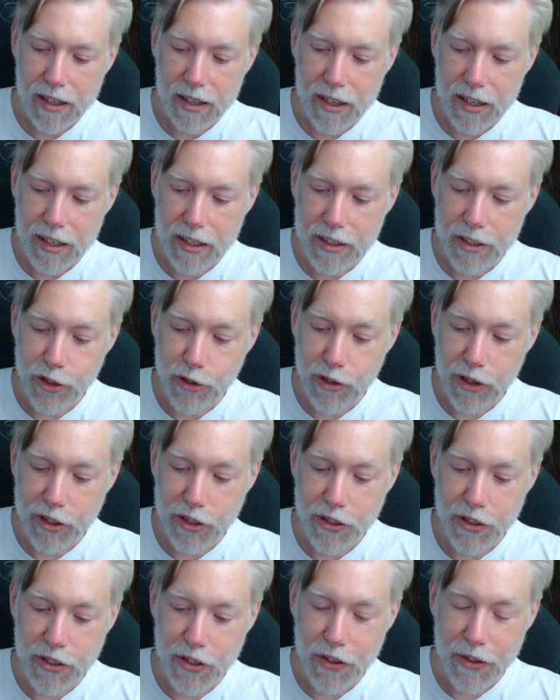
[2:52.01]

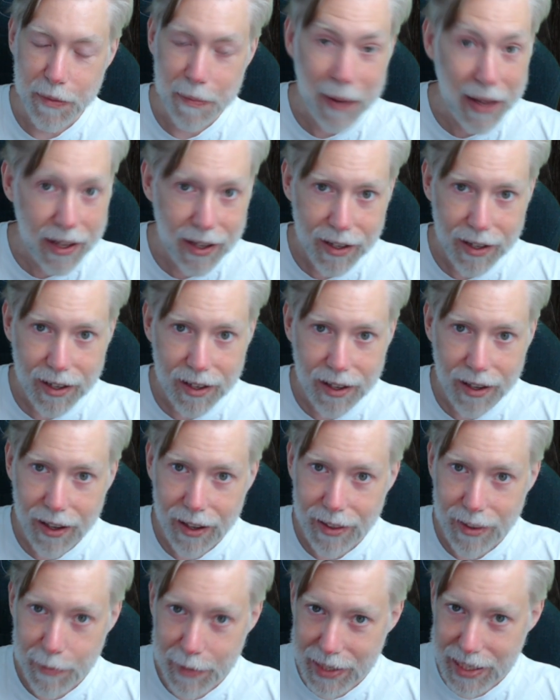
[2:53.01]
instructions on the back
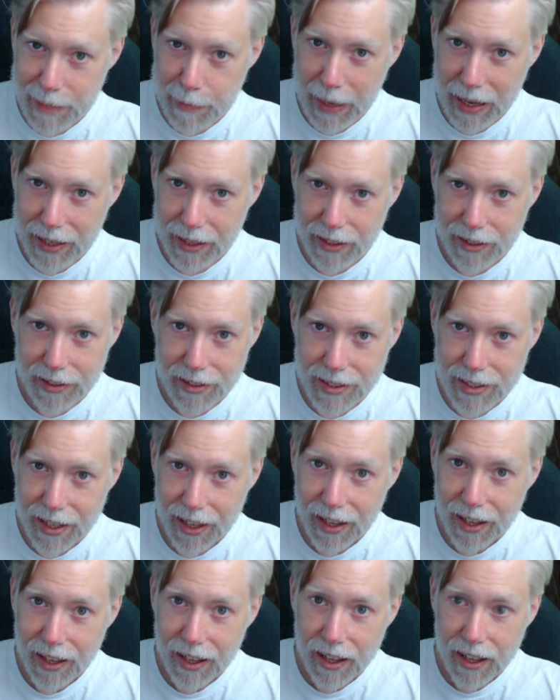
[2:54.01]
and the misspellings
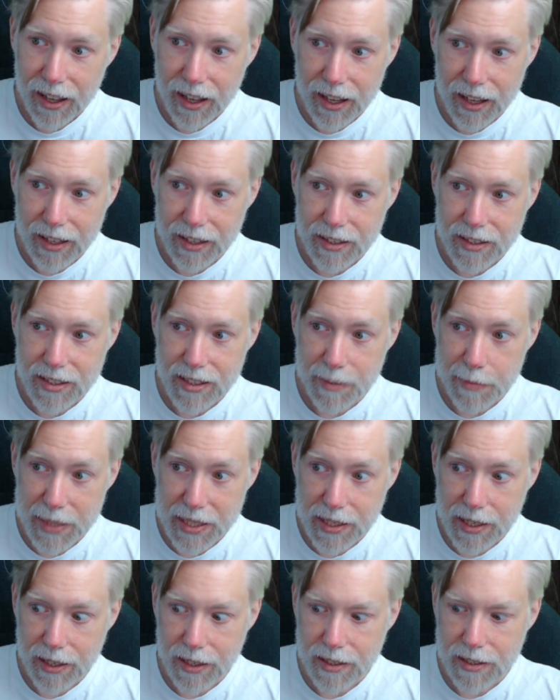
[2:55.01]
and the
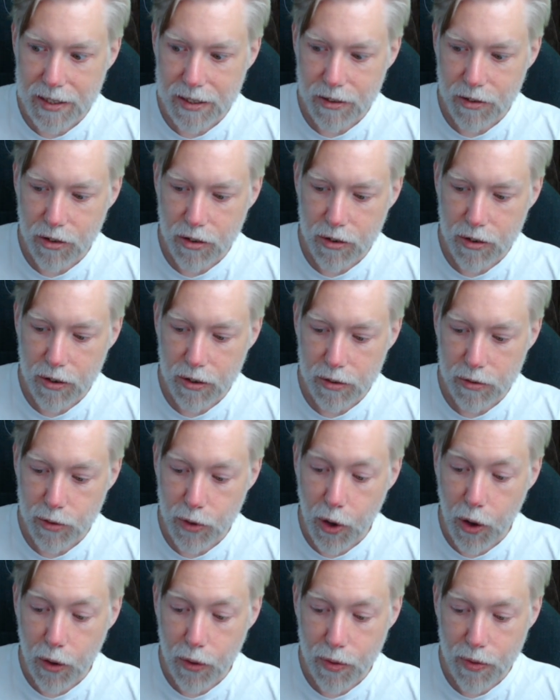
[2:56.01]
mistakes that are
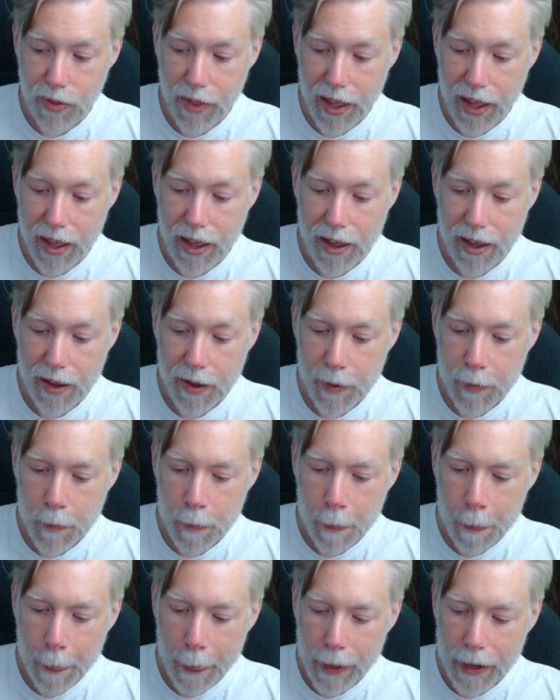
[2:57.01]
on there.
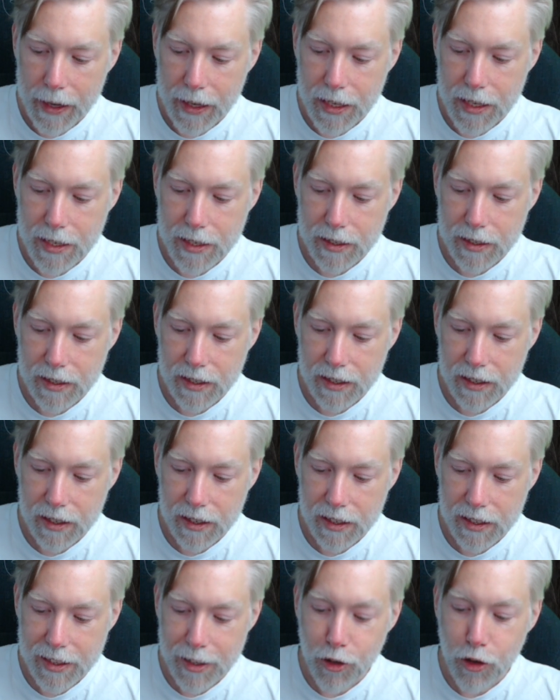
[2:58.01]

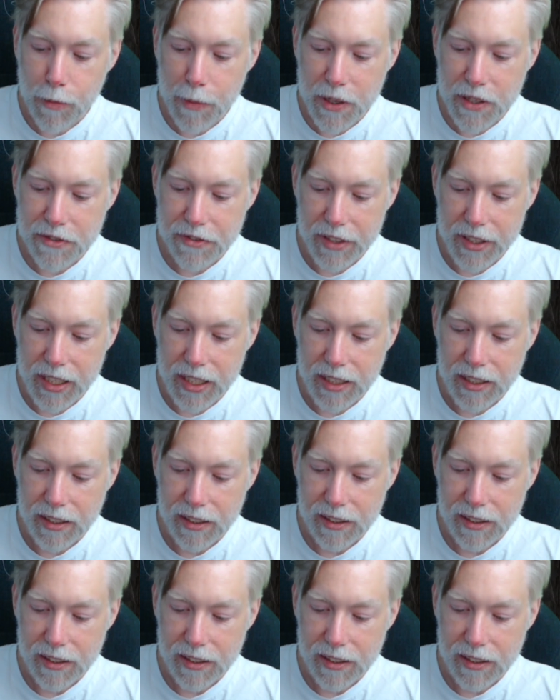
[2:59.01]
They're almost funny,